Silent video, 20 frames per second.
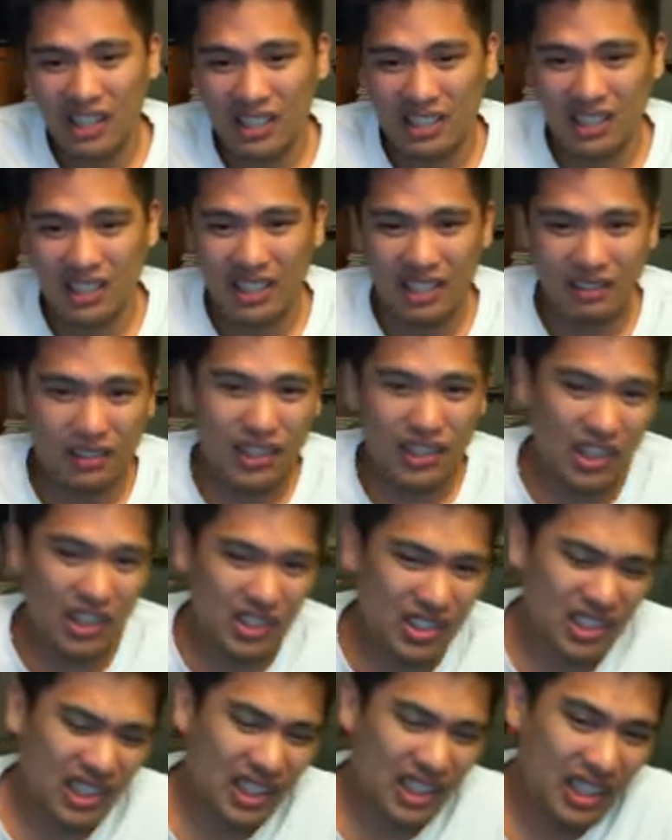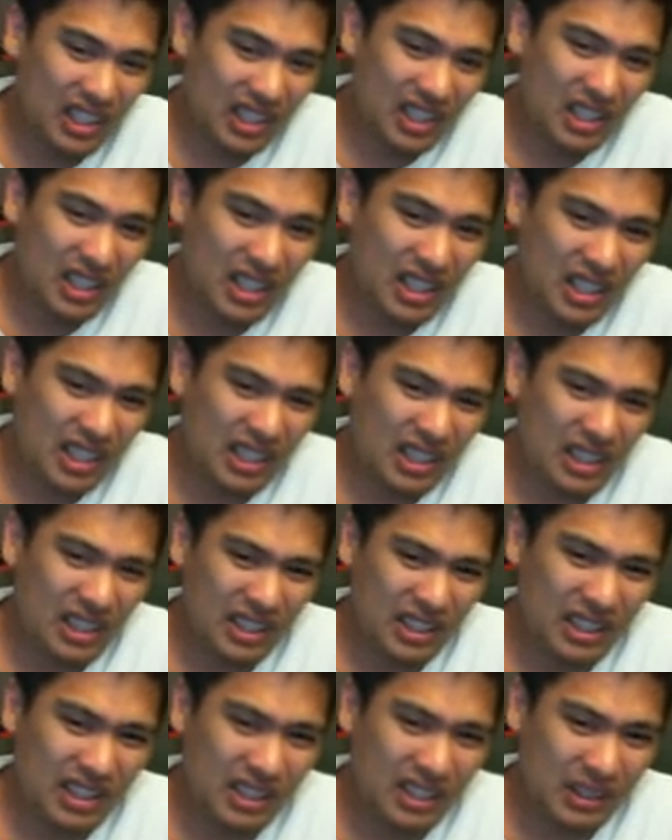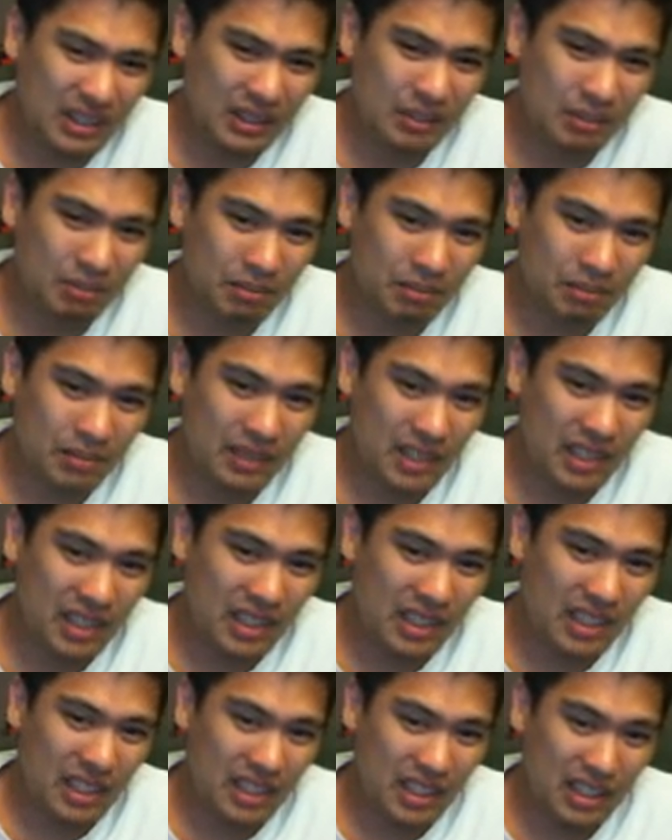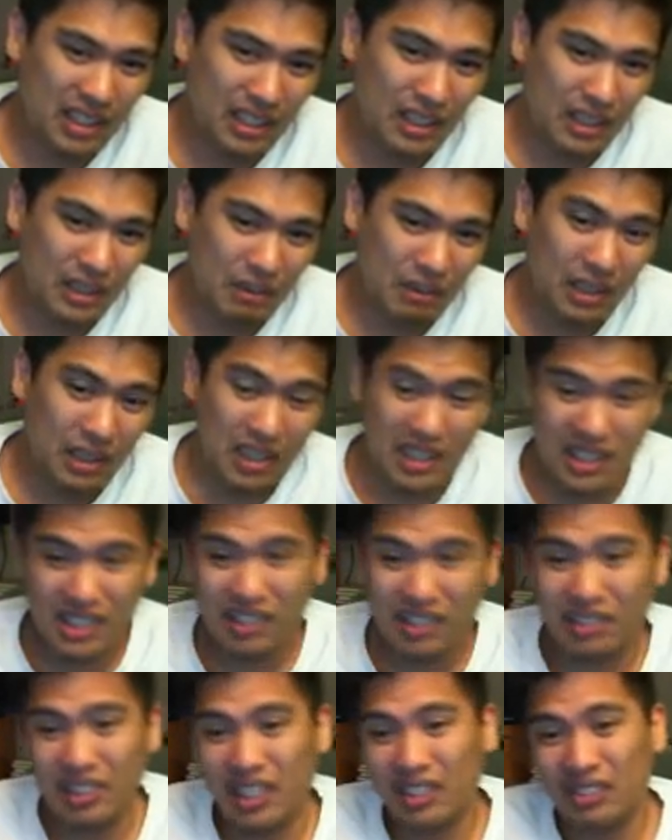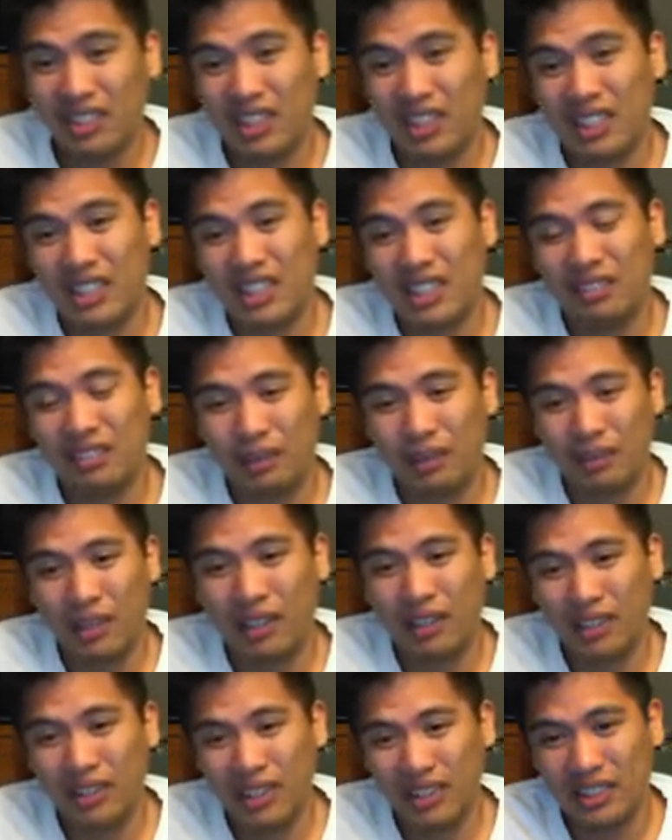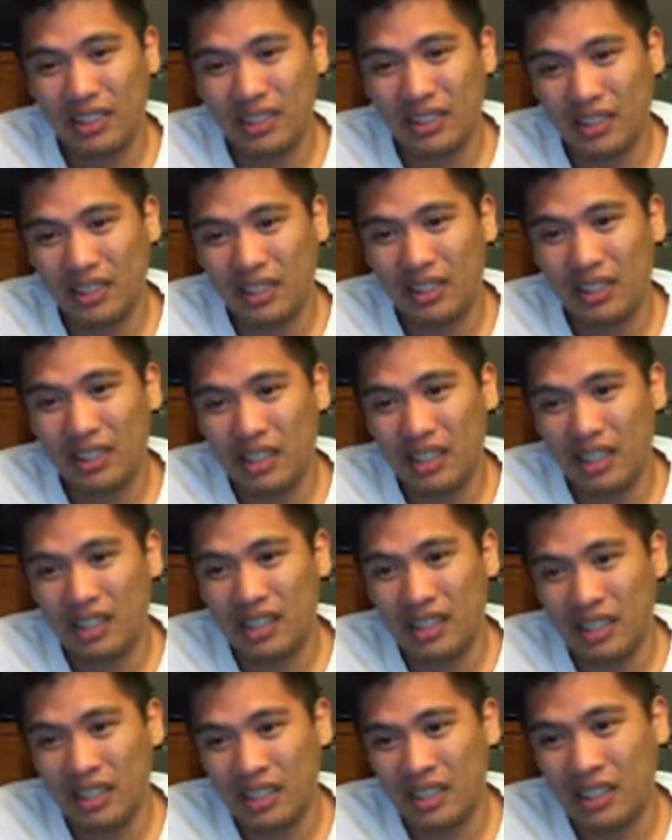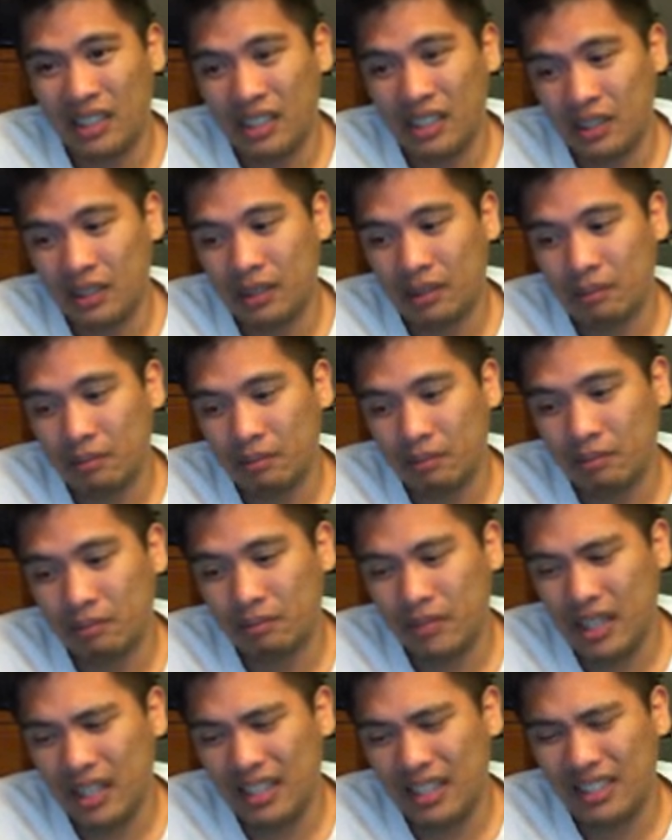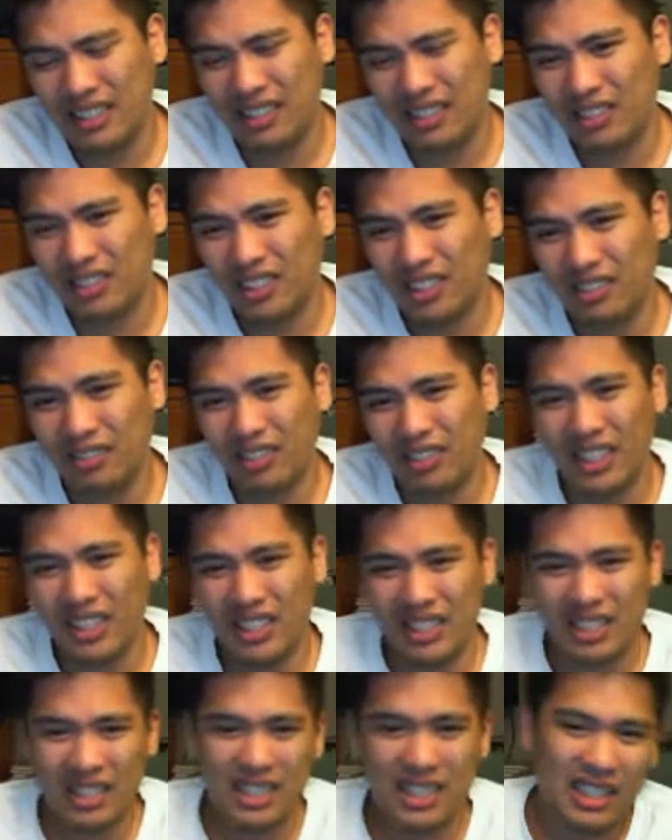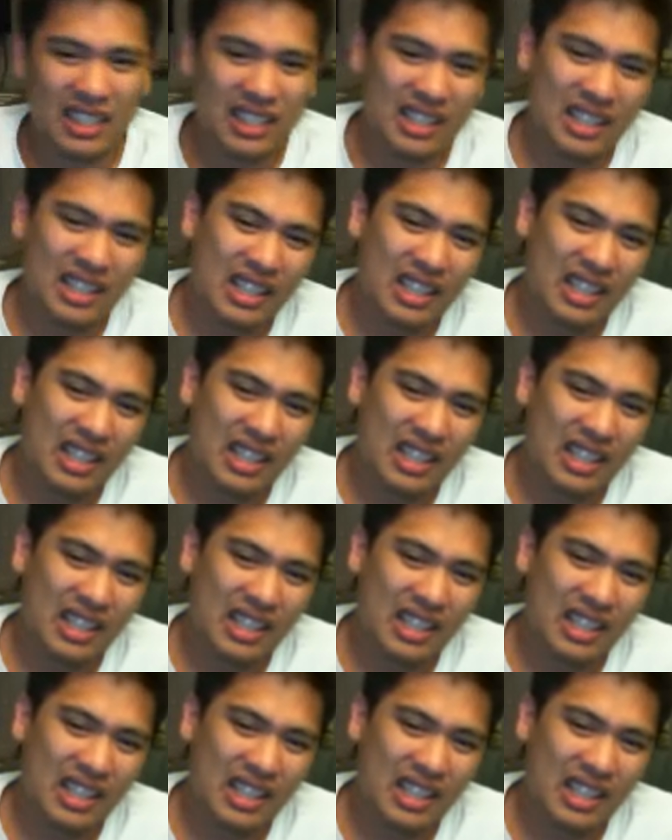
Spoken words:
Instead of coasting, I still like what I see from Covington. I don't know if he has,